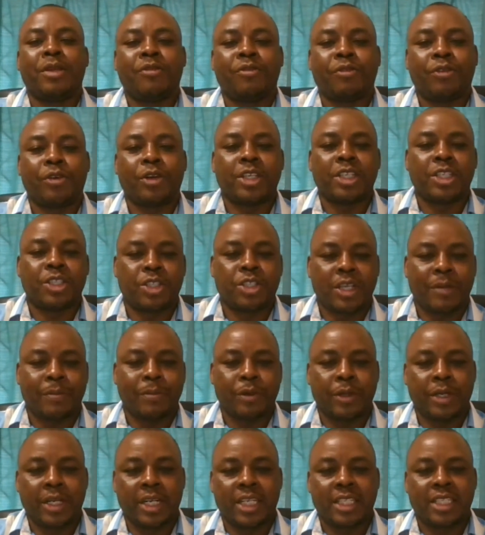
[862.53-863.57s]
for his
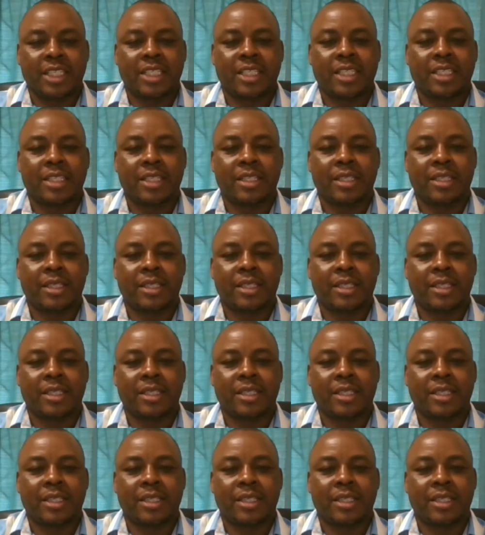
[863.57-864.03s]
subordinates.